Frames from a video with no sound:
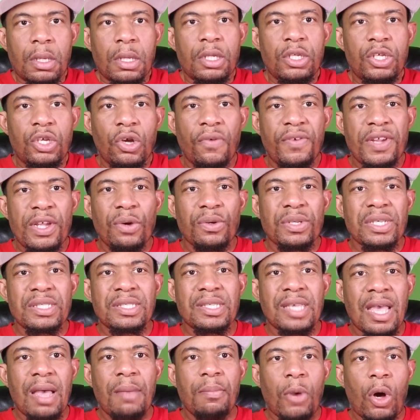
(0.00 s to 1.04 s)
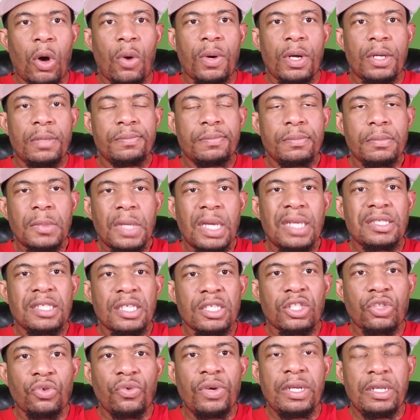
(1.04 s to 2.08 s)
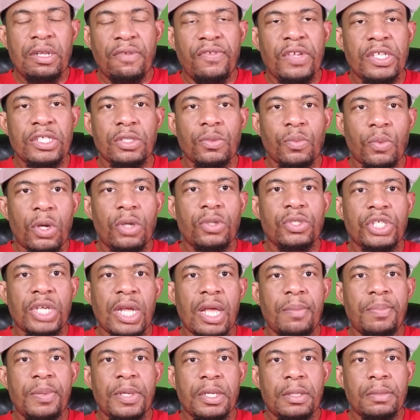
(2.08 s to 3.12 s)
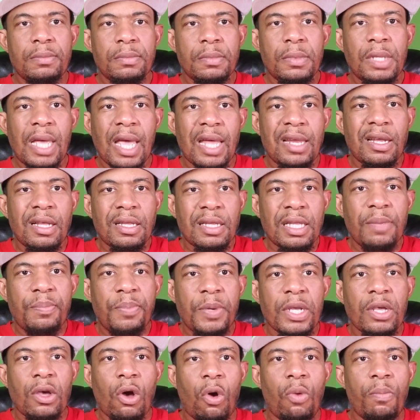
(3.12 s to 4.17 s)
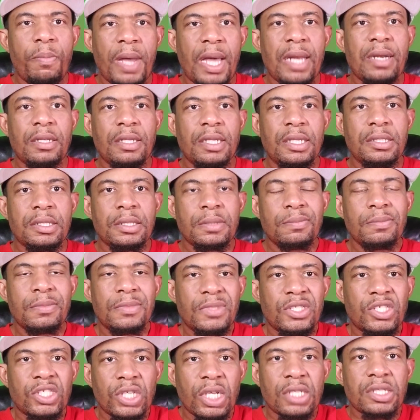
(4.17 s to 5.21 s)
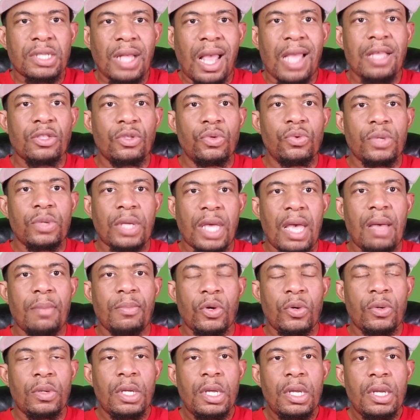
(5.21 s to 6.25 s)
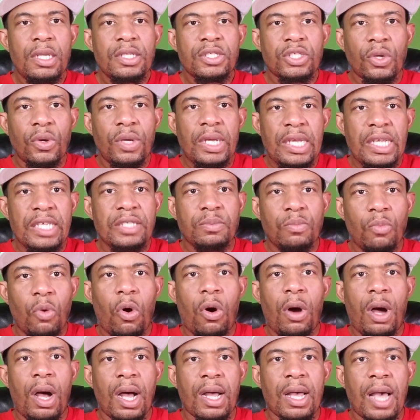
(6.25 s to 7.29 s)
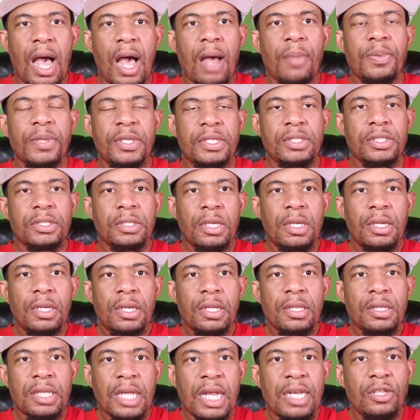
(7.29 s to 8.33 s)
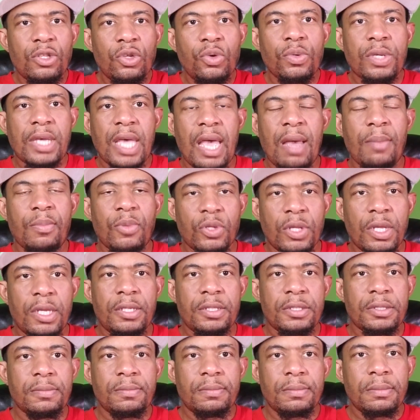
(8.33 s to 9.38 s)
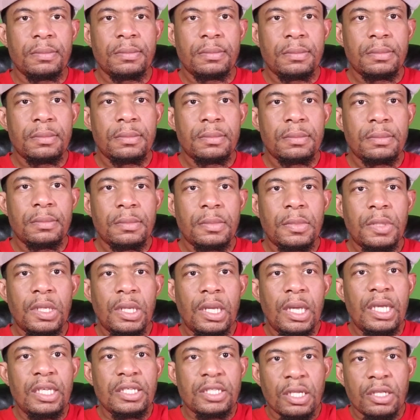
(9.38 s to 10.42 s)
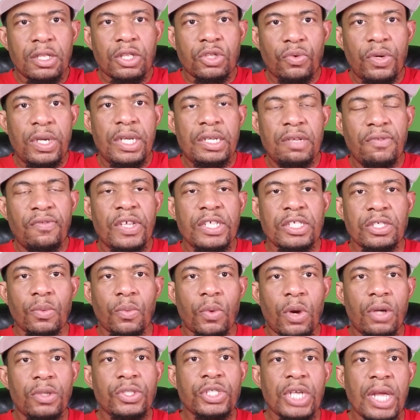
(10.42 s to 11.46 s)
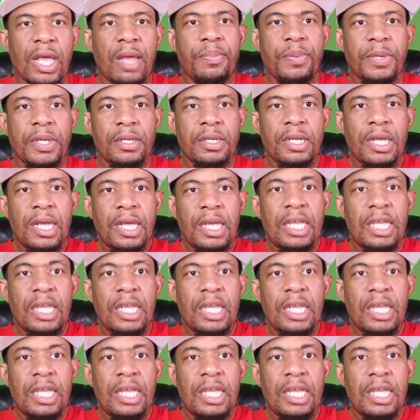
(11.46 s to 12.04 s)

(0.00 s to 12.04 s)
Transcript: Uriokis Gamboa is a three-division world champion and Olympic gold medalist, just like Luke Campbell. So he's more accomplished than Luke Campbell is. He's a three-division world champion.